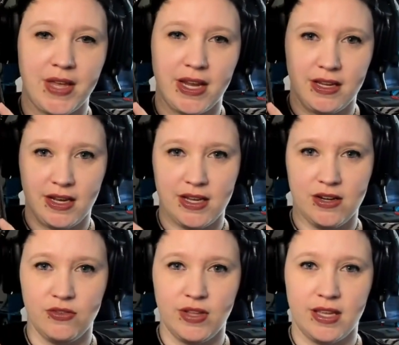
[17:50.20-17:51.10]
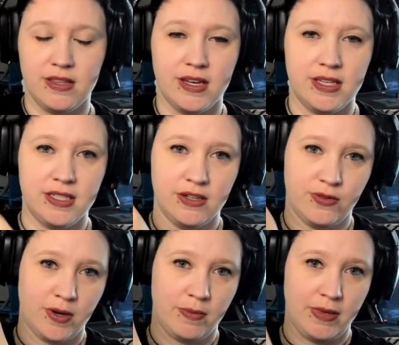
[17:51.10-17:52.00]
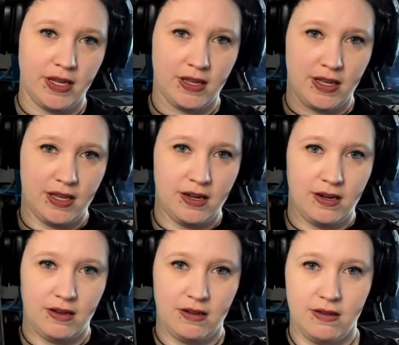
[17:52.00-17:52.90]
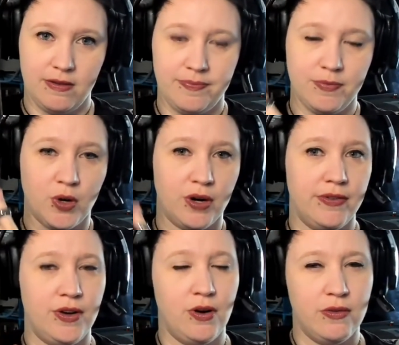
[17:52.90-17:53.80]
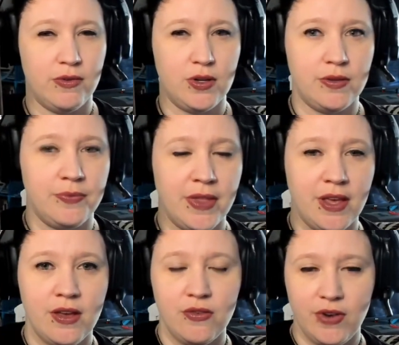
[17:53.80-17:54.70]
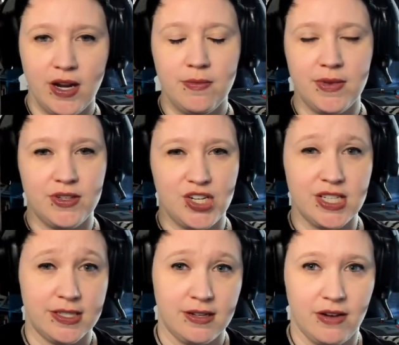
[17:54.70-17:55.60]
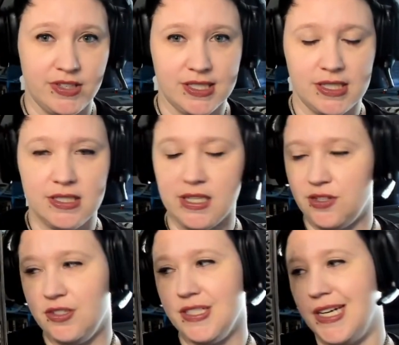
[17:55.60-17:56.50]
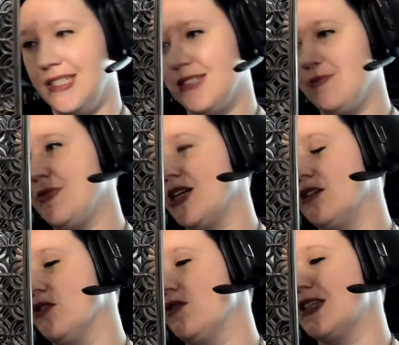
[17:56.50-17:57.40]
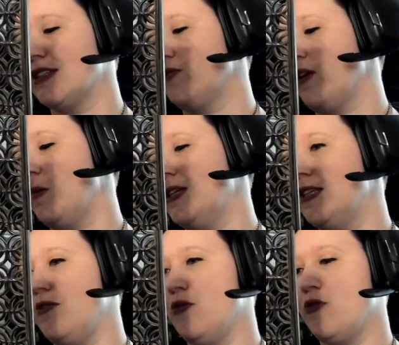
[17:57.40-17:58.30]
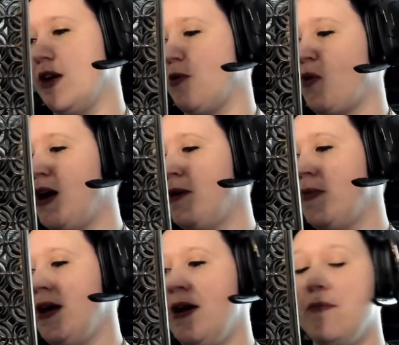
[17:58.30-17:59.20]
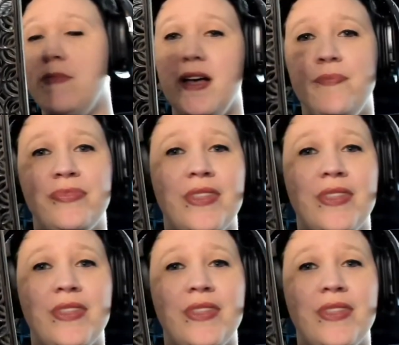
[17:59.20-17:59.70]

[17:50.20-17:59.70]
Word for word: I kind of like the idea of her being in more of an oval frame, and she is obviously a standard size. I don't know if this is a 5x7 frame or what, but